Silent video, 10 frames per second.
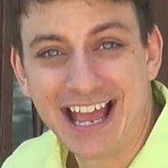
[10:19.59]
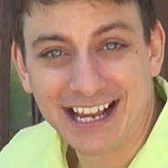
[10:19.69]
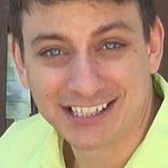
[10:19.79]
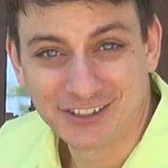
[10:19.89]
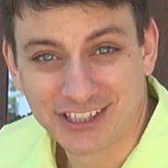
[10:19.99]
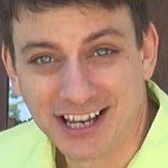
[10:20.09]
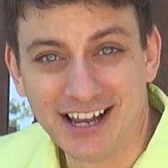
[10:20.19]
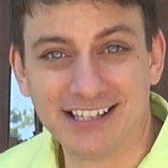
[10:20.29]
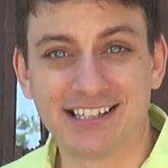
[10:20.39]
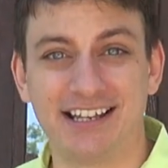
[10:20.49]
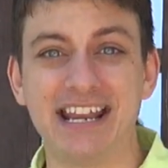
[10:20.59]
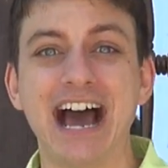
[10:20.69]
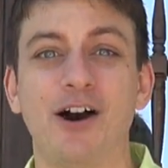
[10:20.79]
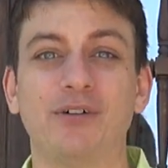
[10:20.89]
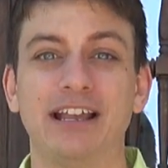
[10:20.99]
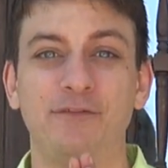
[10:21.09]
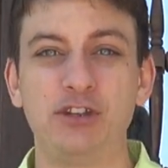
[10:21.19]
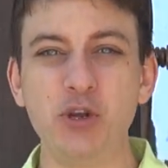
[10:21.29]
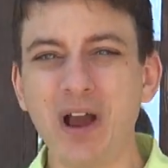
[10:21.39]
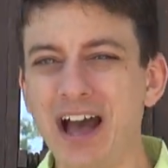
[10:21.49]
exercise. Now, if
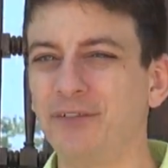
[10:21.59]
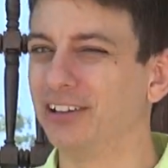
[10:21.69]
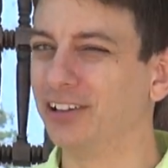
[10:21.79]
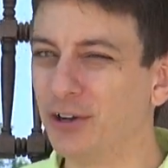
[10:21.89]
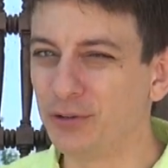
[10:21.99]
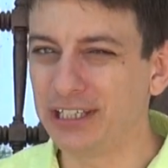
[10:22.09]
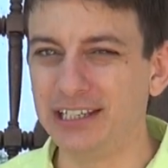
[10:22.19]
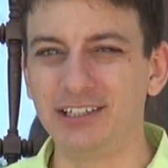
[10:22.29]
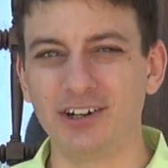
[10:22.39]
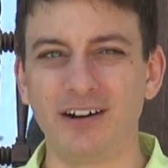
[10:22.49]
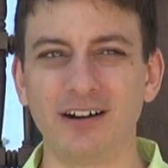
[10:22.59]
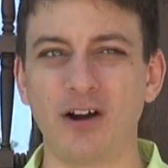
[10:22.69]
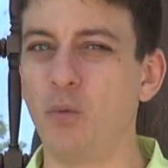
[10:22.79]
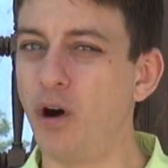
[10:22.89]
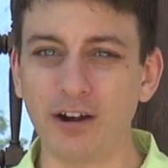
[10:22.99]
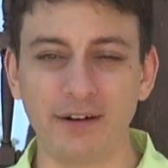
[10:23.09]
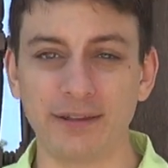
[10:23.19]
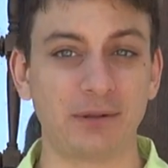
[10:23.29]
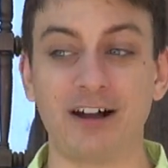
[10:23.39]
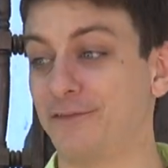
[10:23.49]
you have a low-key dog, a walk around
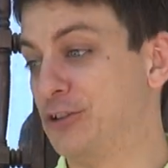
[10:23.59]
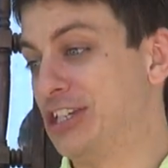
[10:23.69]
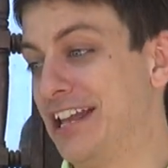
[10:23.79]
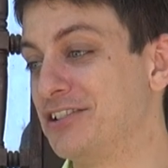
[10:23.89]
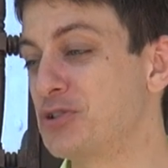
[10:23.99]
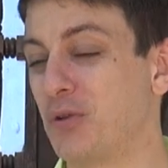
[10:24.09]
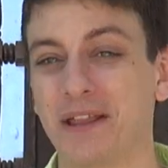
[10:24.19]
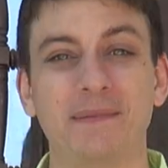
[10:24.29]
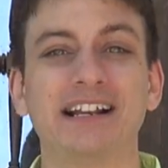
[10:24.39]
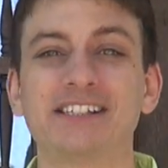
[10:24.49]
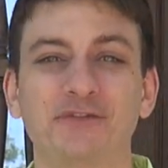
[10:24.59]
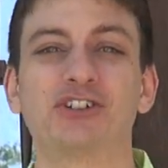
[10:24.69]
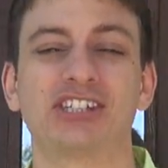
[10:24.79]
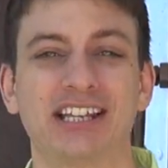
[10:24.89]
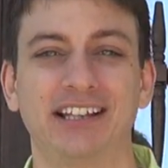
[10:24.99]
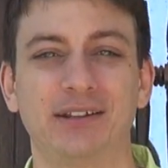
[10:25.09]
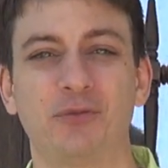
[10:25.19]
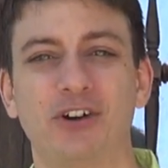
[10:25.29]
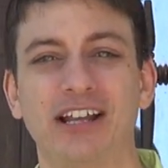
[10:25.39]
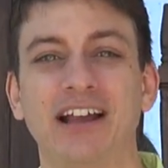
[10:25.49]
the block for 10 to 20 minutes first thing in the
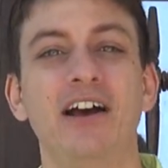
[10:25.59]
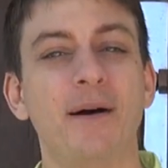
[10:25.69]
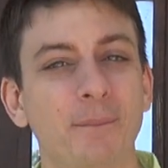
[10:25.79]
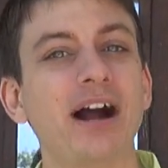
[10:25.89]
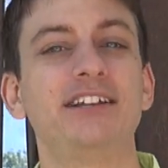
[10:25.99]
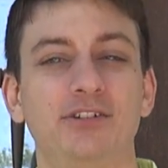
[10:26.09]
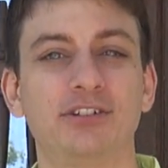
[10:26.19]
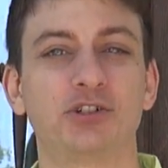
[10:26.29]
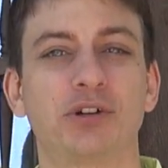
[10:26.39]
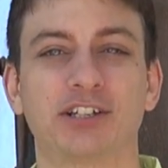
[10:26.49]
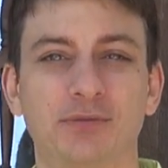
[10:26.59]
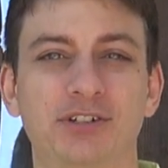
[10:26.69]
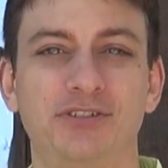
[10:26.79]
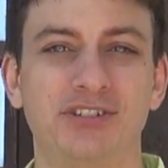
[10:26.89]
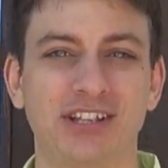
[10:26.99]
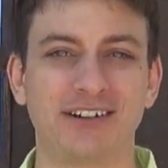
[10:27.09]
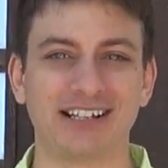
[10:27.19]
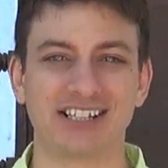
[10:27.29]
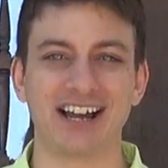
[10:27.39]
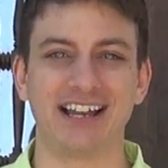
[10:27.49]
morning might do the trick to reduce their
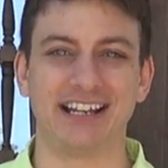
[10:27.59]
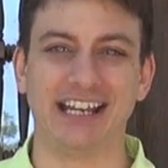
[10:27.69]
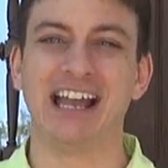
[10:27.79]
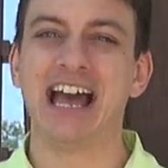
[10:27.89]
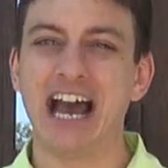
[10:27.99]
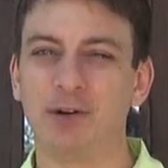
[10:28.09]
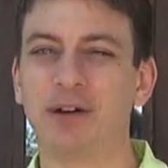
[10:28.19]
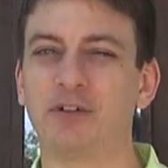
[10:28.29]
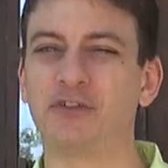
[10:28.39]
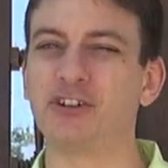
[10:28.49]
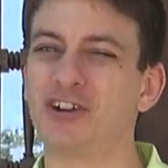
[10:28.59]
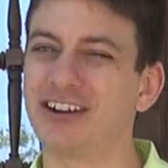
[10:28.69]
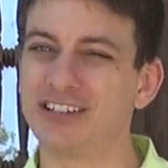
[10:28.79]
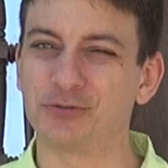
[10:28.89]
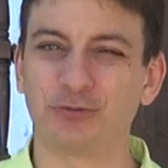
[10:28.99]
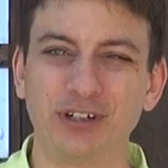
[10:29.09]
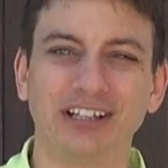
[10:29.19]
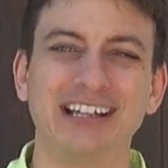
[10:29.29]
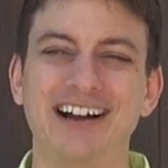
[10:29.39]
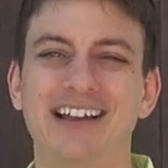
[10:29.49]
anxiety. However, if your dog is
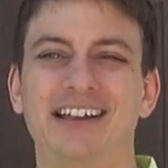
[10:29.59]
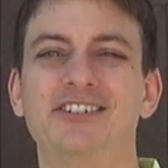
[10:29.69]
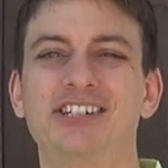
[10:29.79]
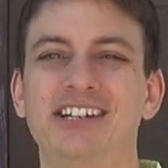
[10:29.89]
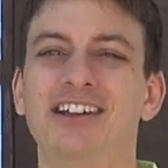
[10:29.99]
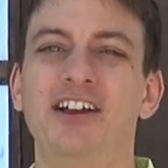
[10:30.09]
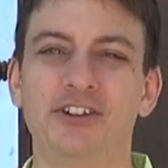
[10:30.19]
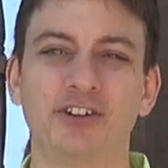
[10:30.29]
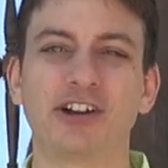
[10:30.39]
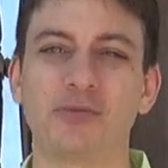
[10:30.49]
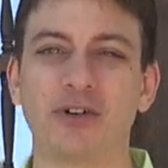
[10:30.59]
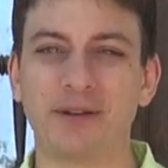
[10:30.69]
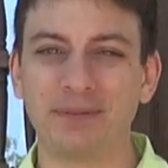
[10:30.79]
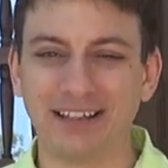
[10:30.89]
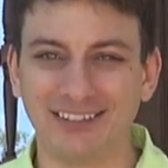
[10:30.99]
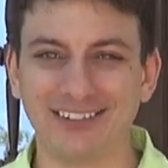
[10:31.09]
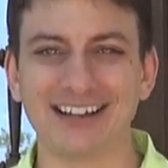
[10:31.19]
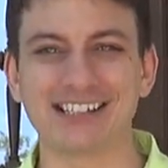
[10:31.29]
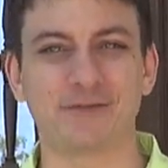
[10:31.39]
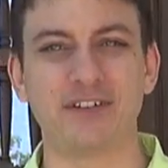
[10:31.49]
really high energy, you're gonna wanna play
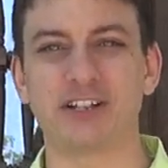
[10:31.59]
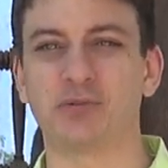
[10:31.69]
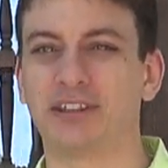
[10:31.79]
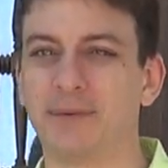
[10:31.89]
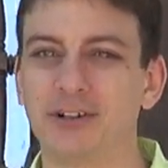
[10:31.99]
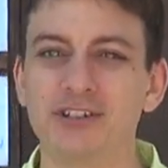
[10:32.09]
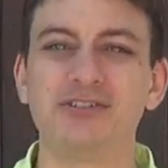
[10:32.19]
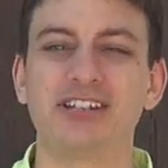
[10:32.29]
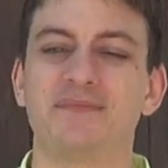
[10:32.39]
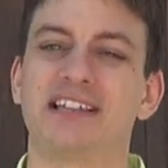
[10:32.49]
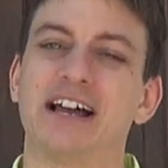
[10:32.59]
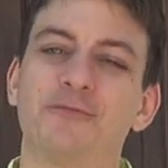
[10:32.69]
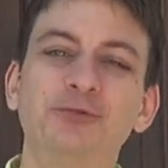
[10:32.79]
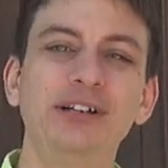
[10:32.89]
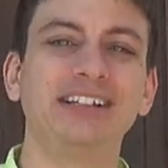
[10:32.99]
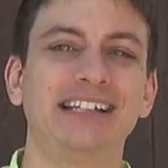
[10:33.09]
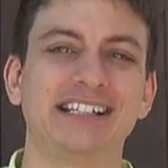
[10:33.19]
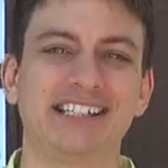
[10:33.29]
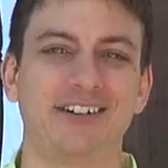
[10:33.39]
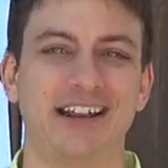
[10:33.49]
lots of fetch with them or do something that really
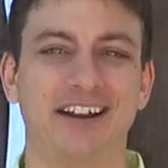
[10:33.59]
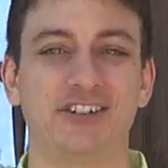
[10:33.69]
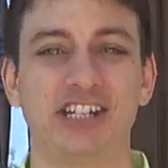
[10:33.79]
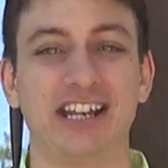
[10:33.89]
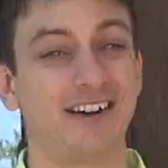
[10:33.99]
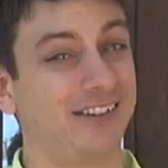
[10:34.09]
gets their energy